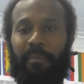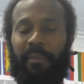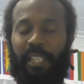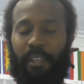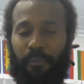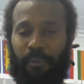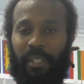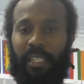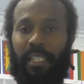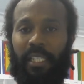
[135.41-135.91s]

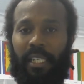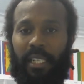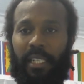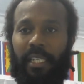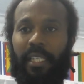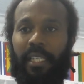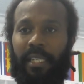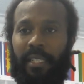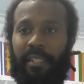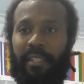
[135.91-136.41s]
definitely
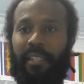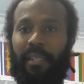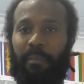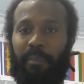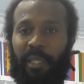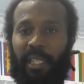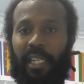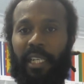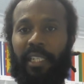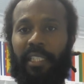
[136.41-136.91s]
is
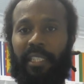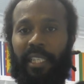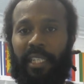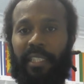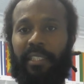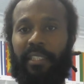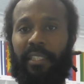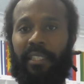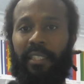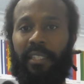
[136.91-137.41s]
something
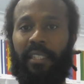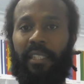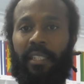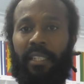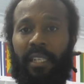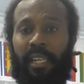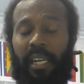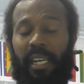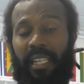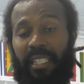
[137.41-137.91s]
exciting
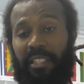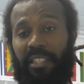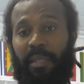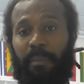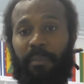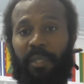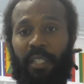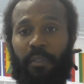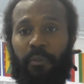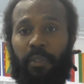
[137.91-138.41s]
and
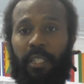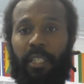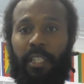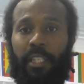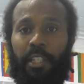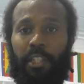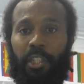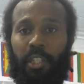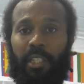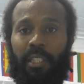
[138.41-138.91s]
something for the
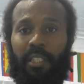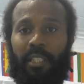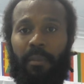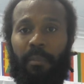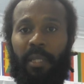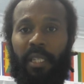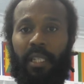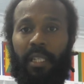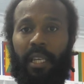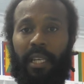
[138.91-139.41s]
nation to
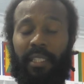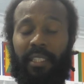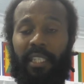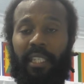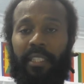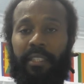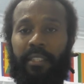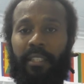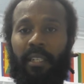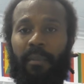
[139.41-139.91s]
be
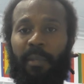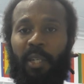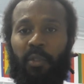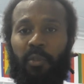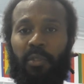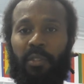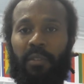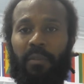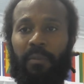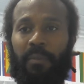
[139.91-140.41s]
excited about.